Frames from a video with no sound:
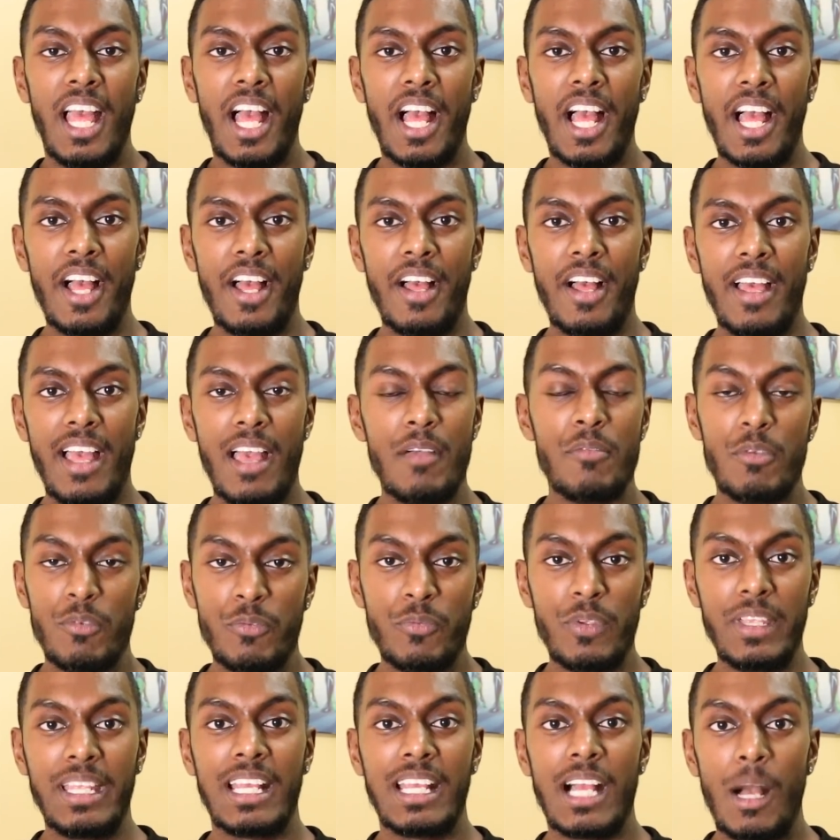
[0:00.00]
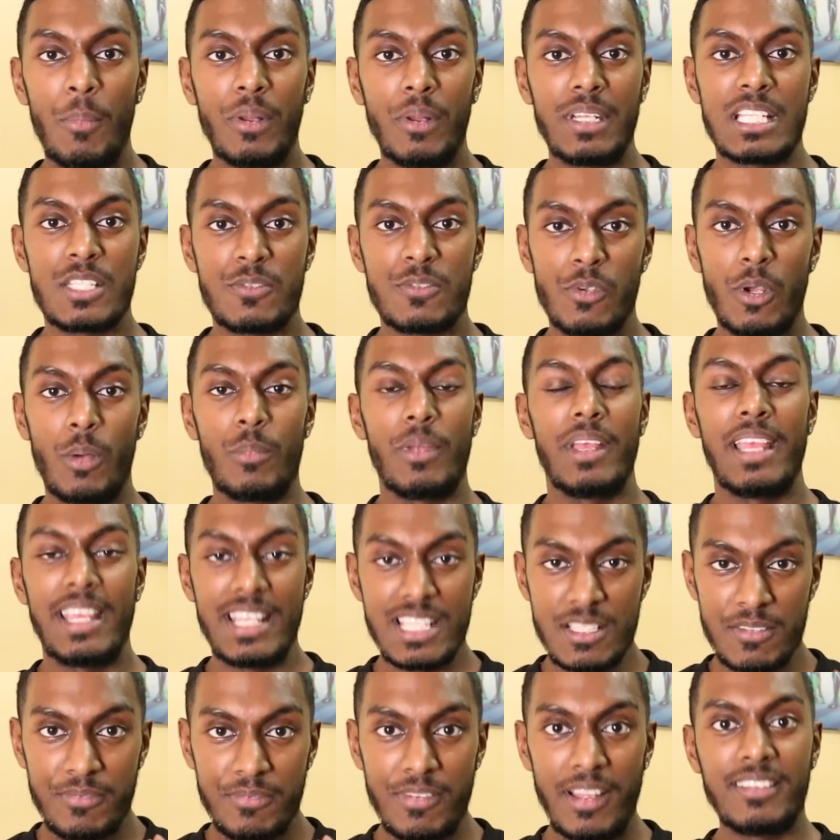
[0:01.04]
Everything about this film
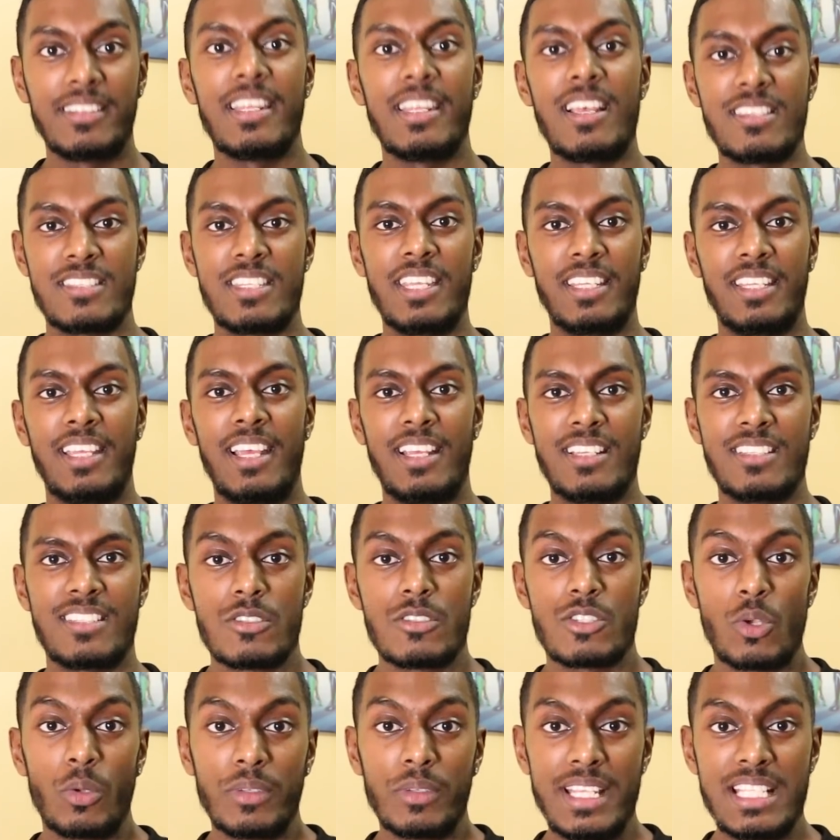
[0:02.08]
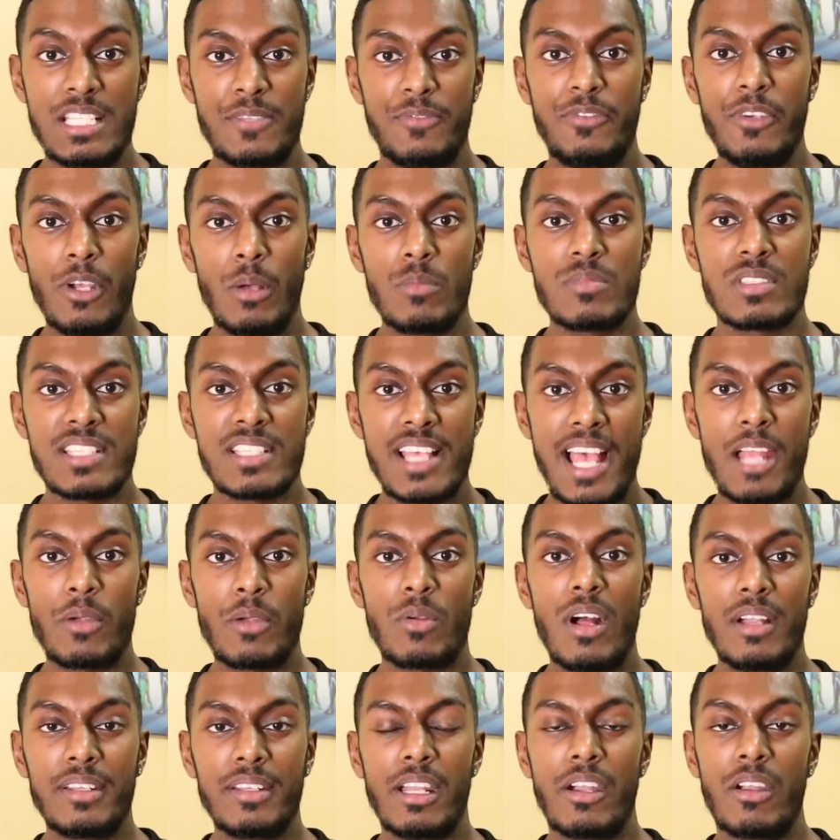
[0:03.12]
is fantastic, guys. So this film, Sye
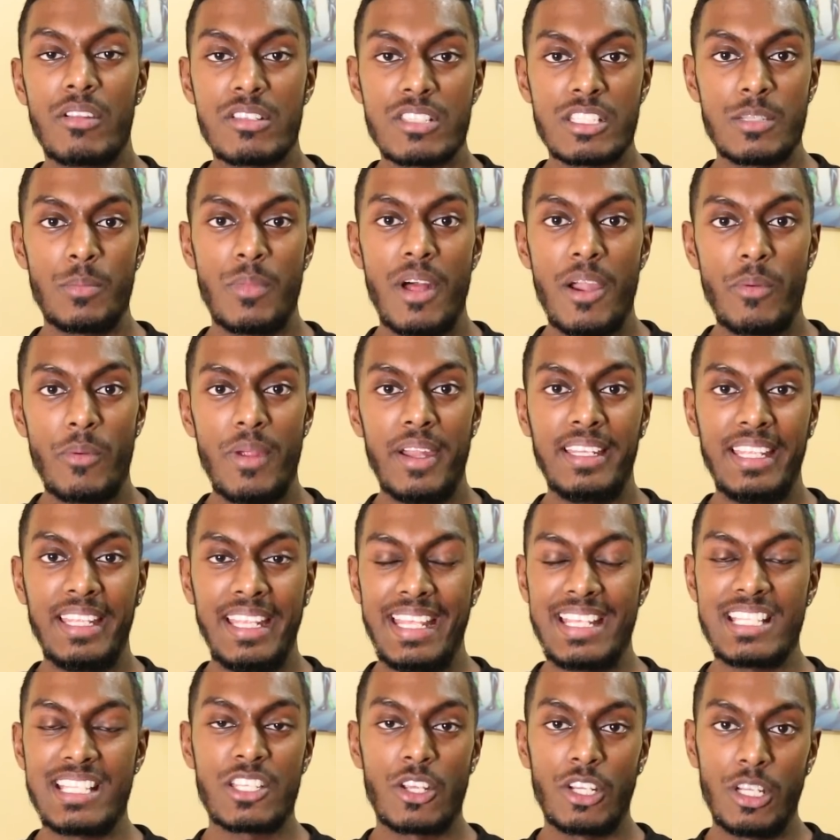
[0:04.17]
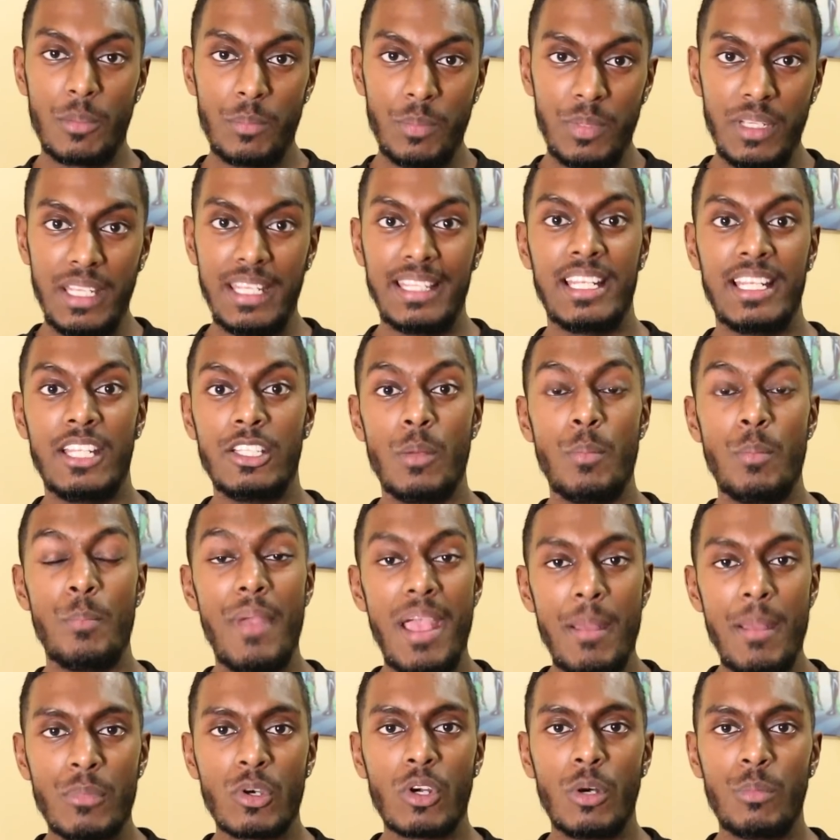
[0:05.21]
Raa Narasimha Reddy, is going to be another
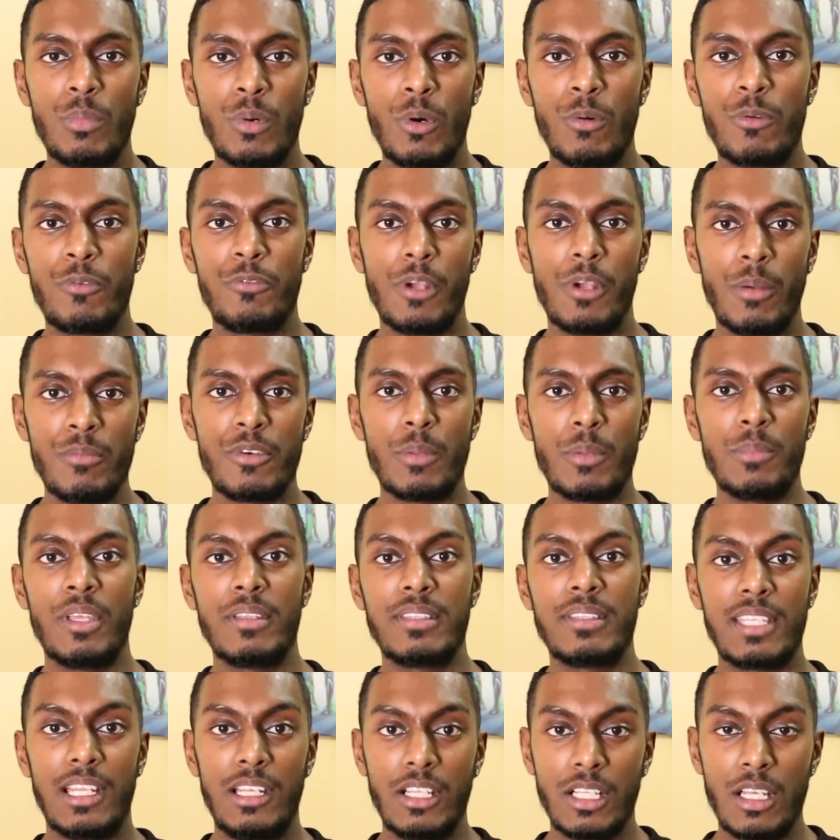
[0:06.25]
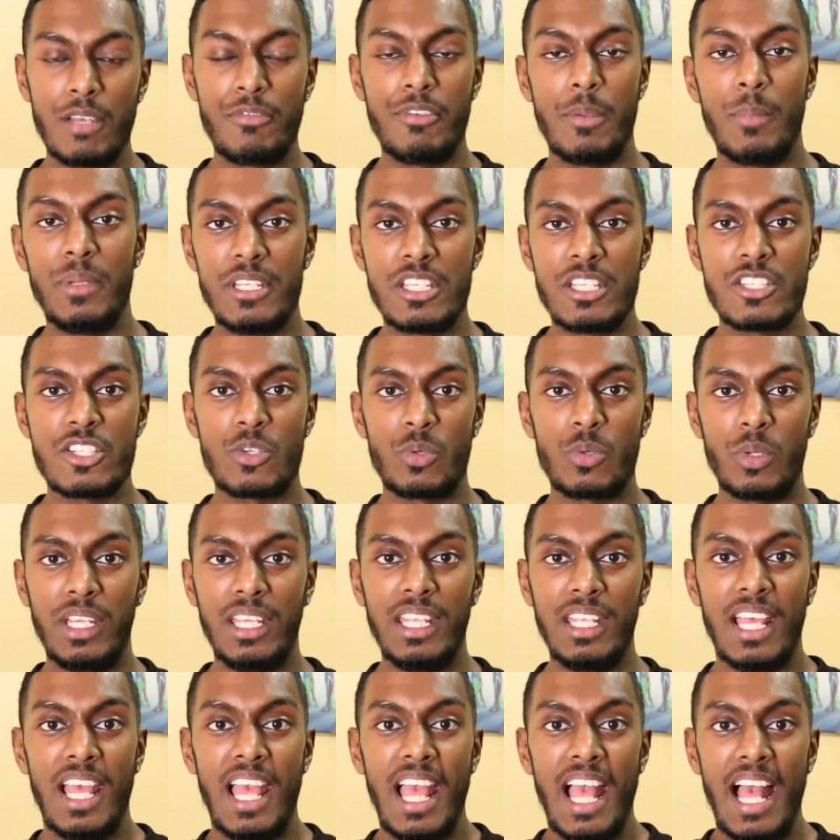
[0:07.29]
memorable film from the Telugu film
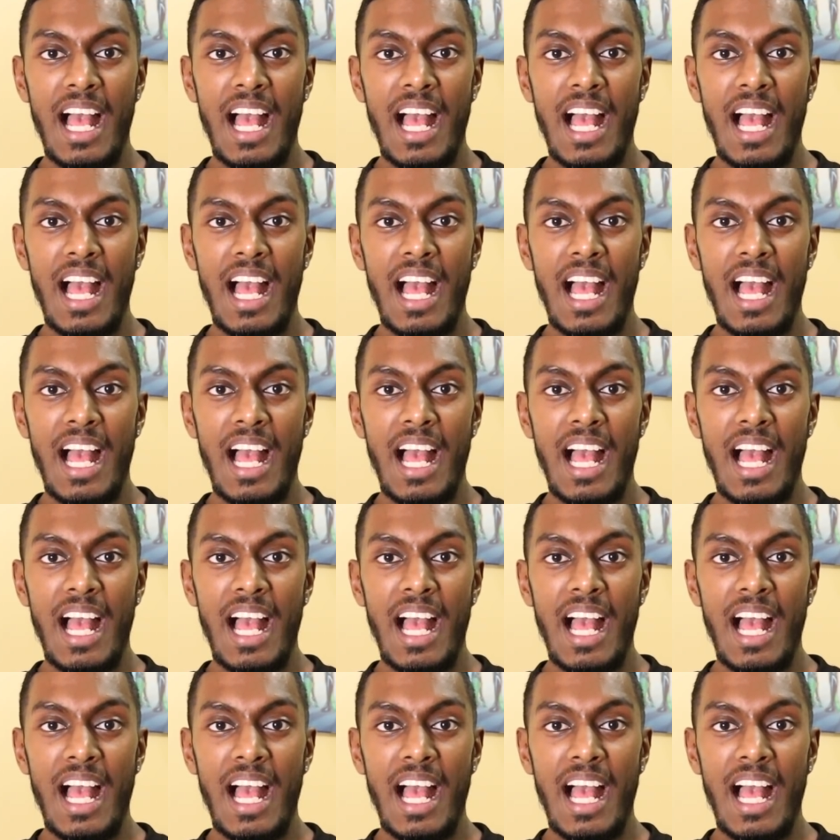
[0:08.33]
industry.